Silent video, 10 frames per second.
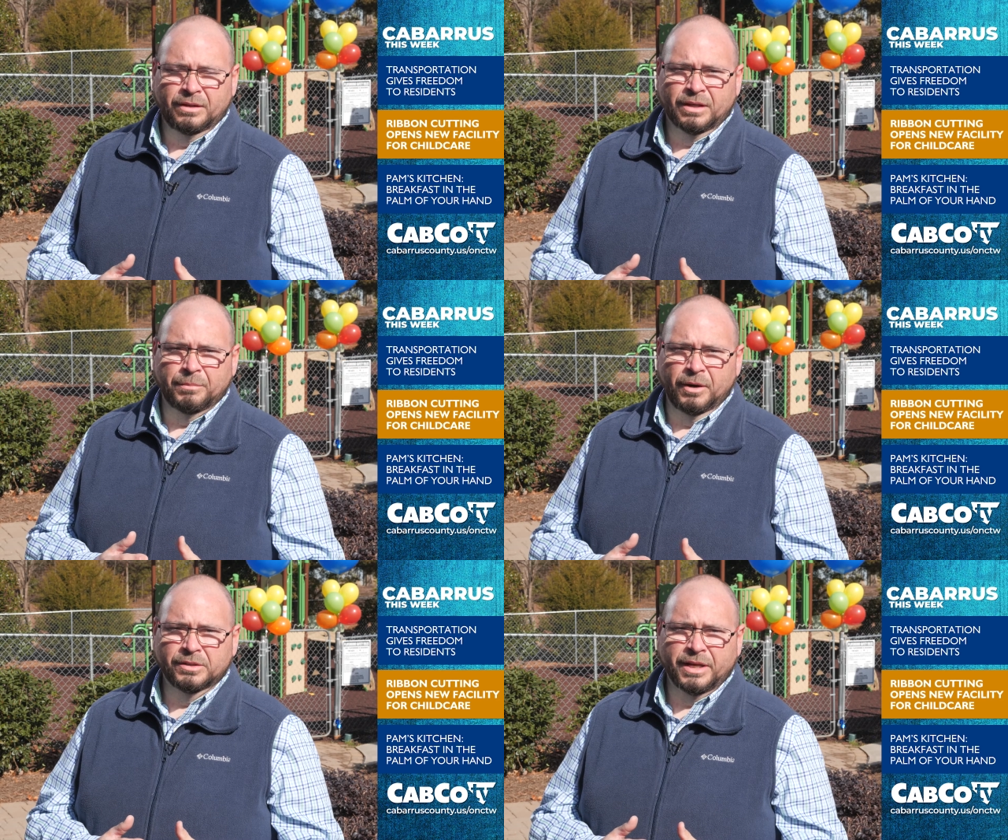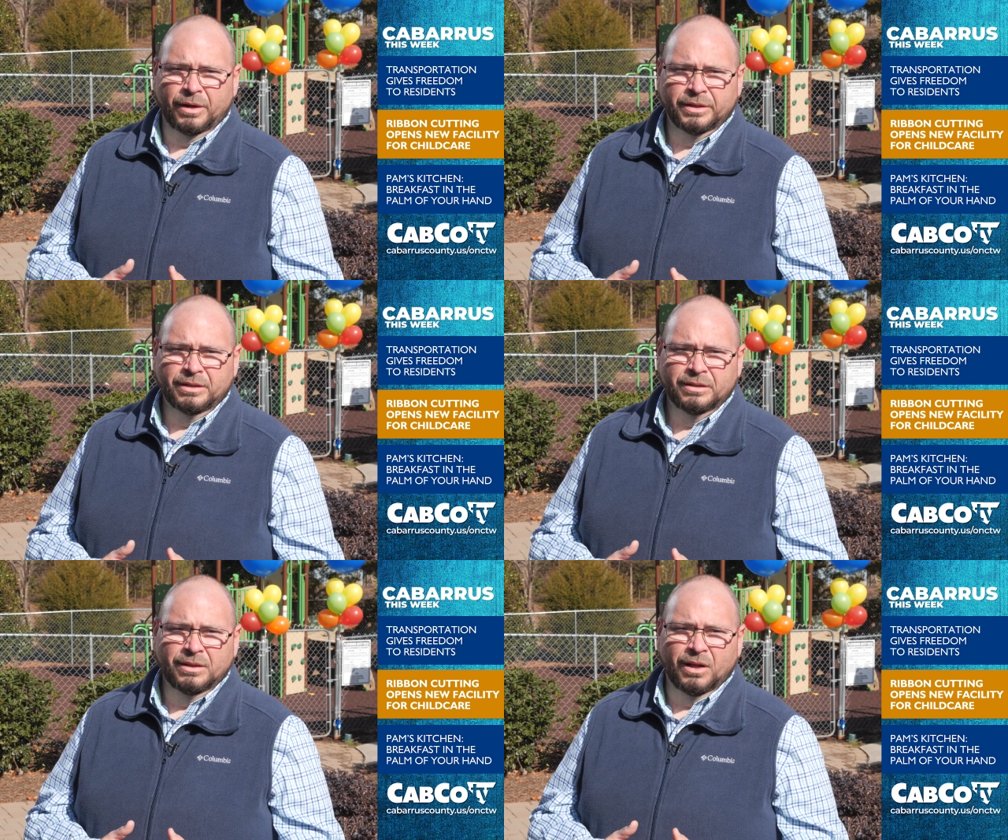Cabarrus County,
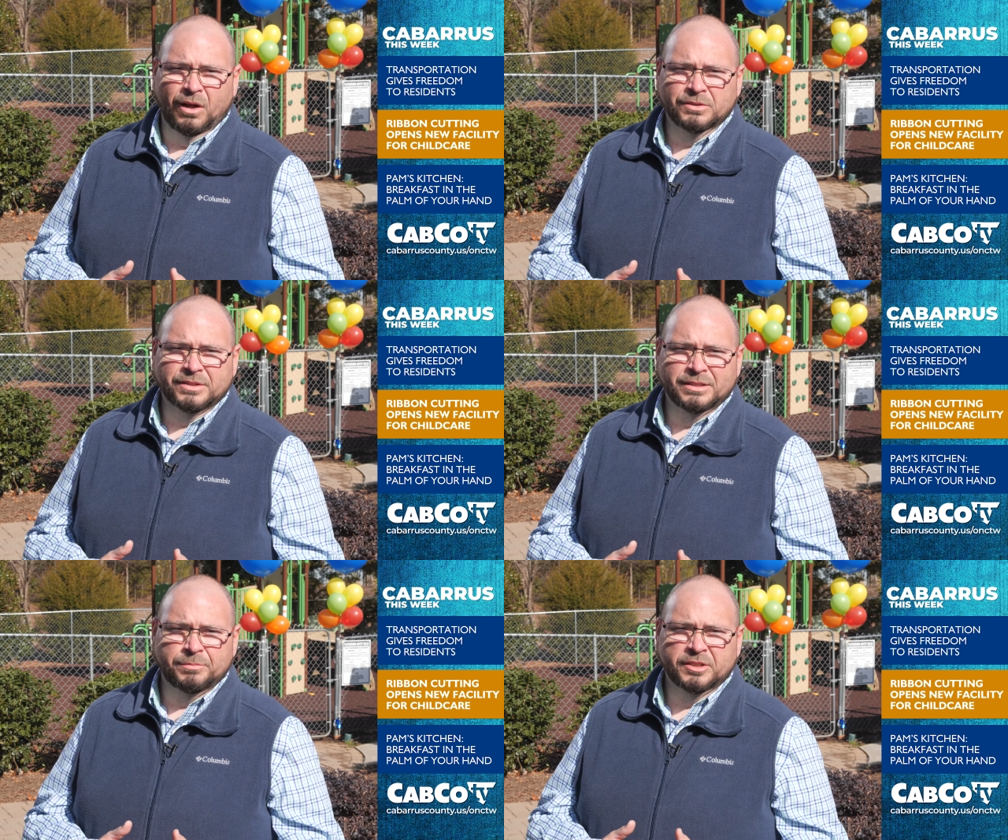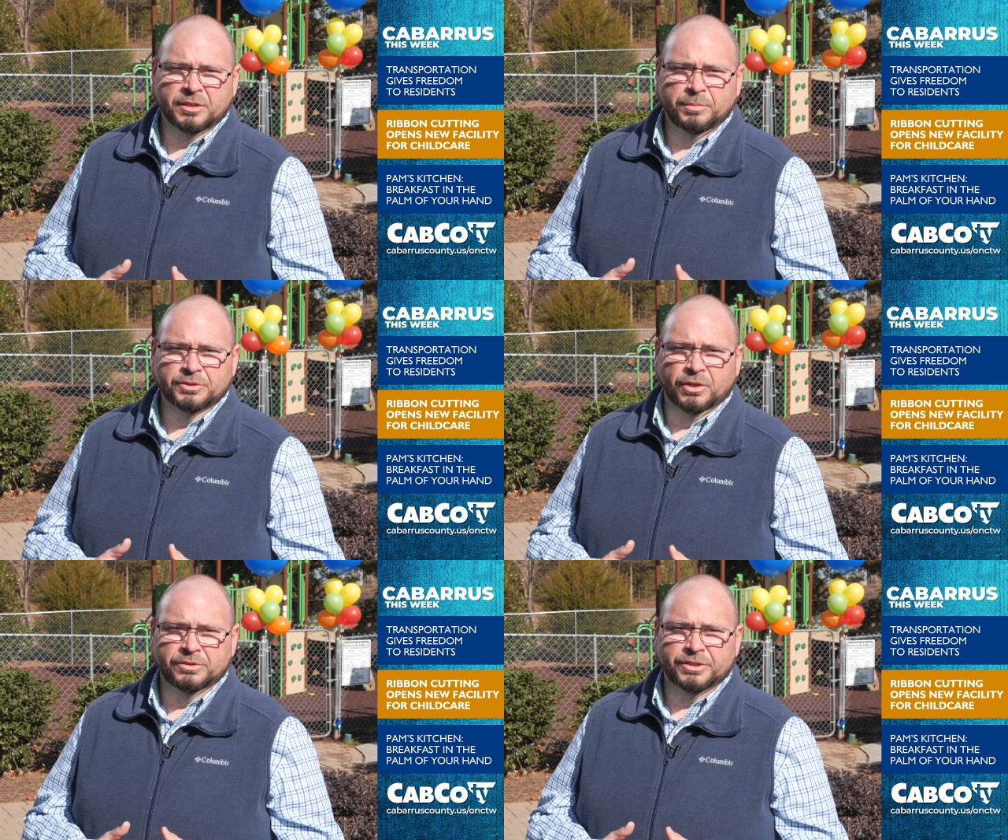All Saints Episcopal
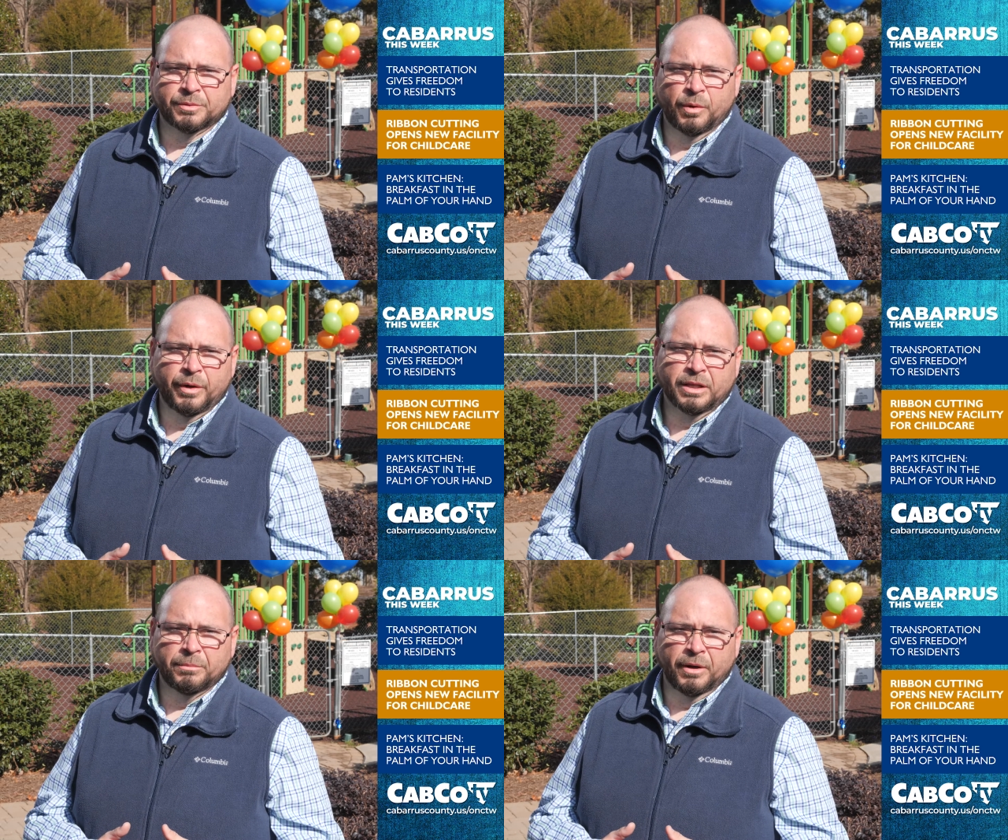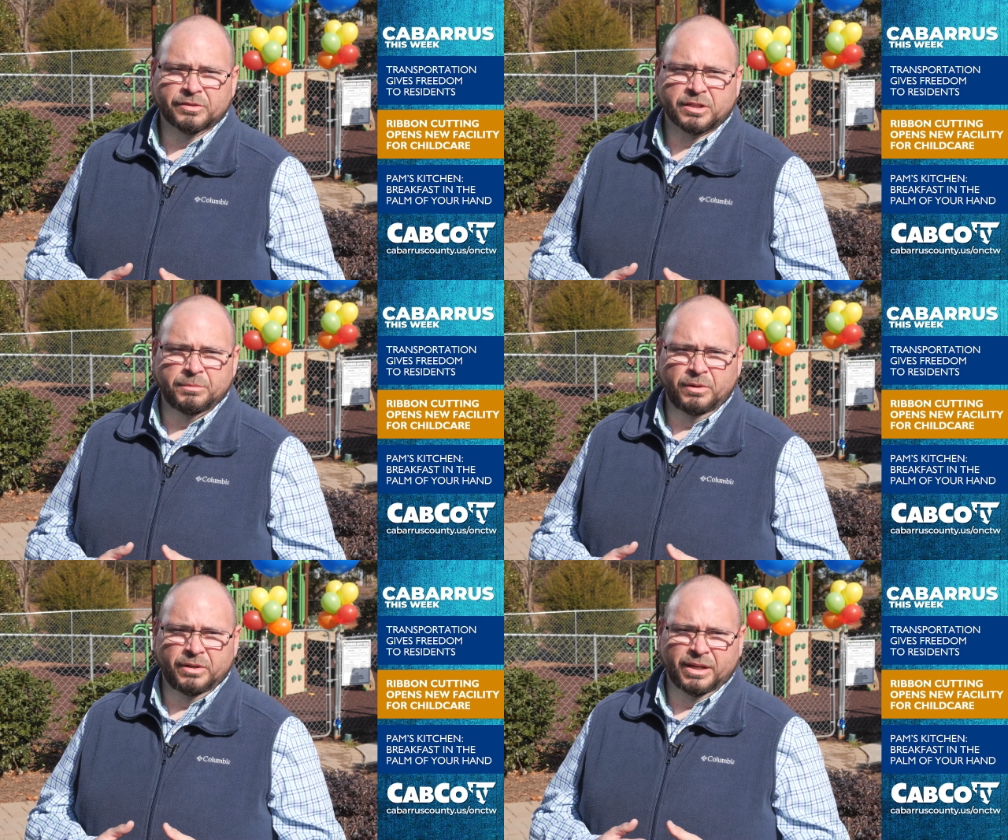Church, and Rowan-Cabarrus
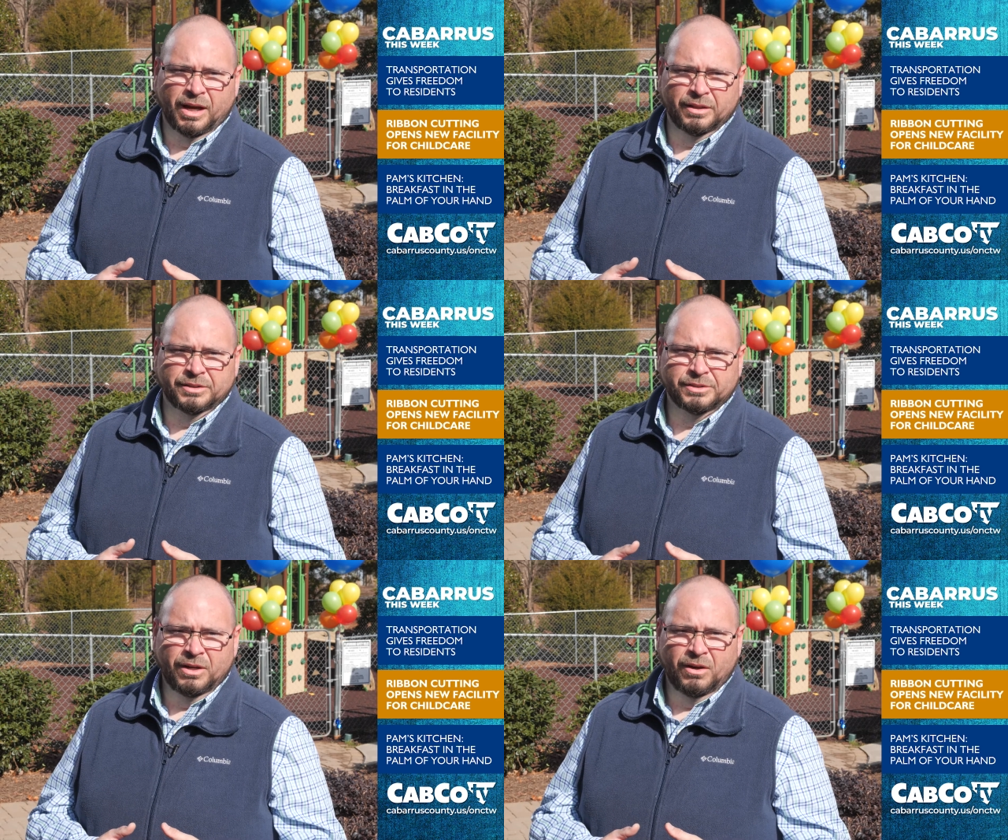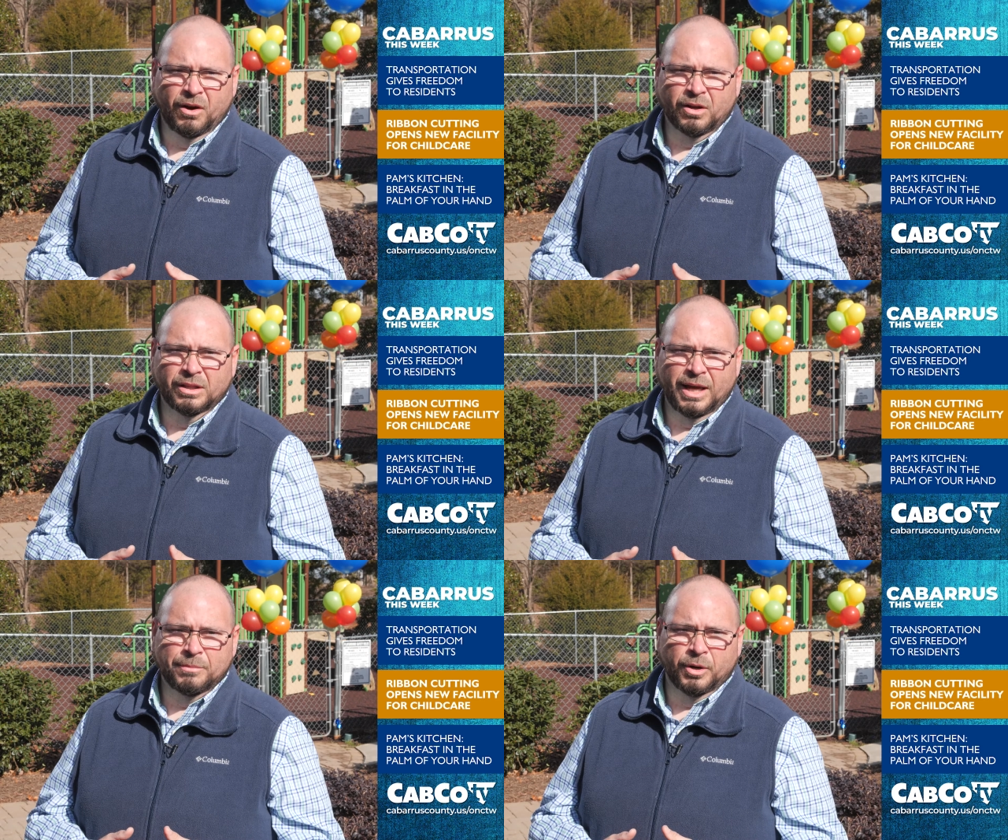Community College are
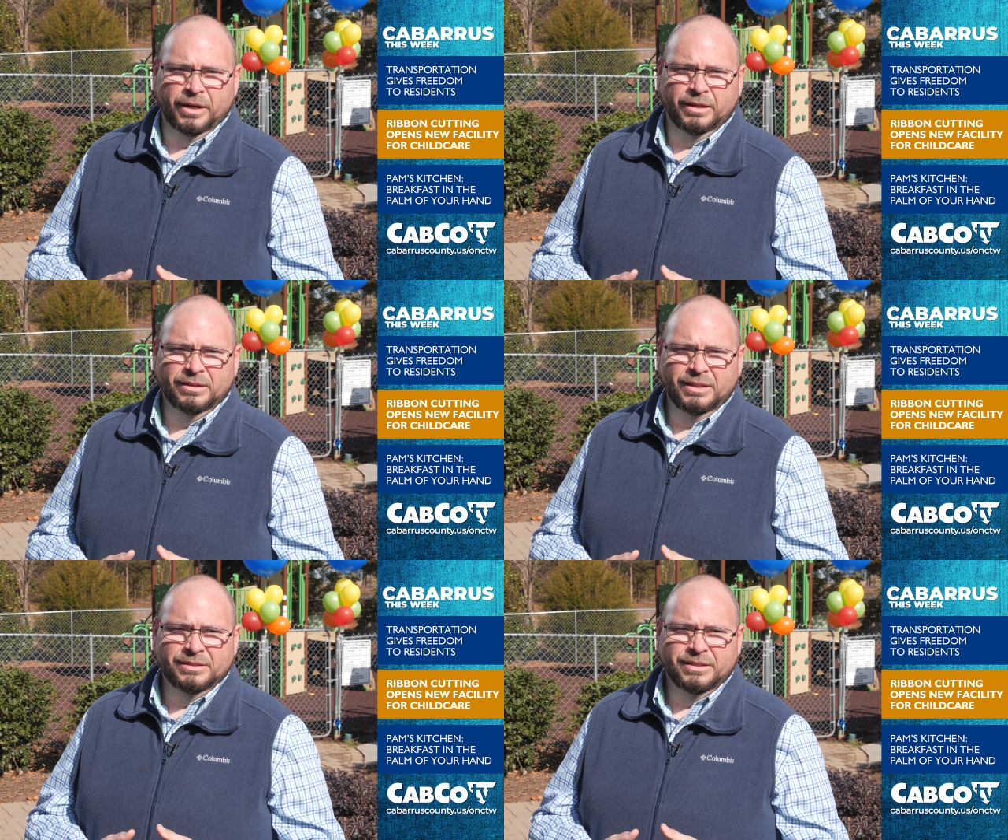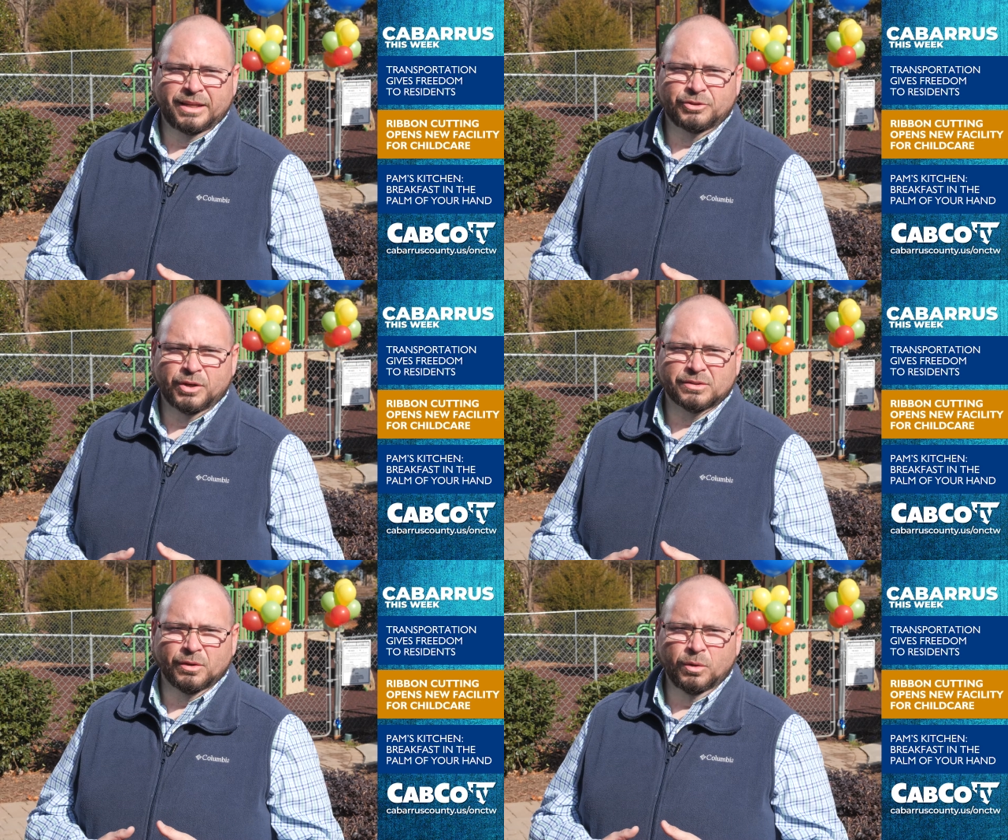collaborating to
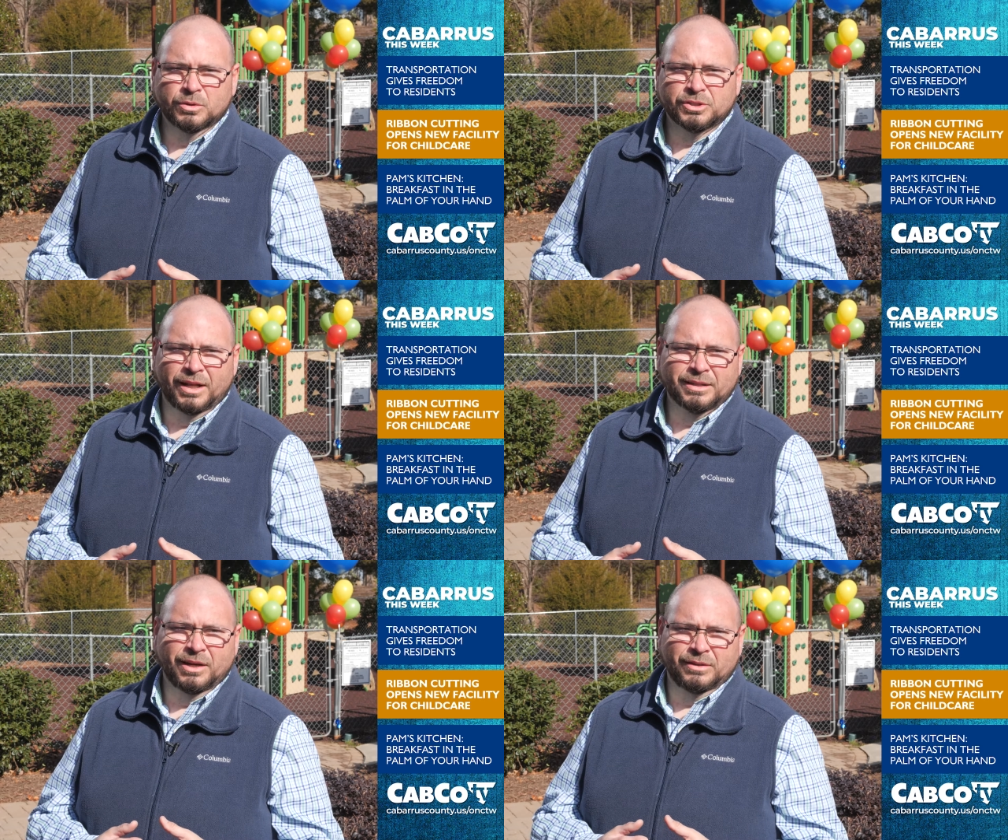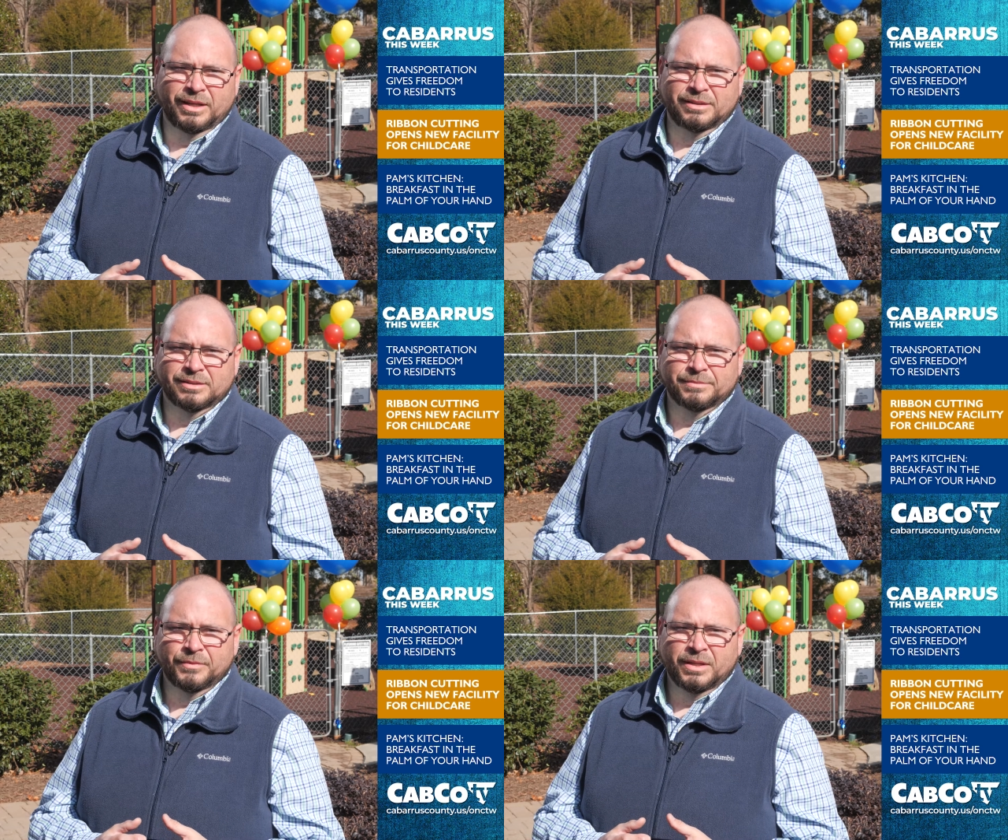address local child care needs.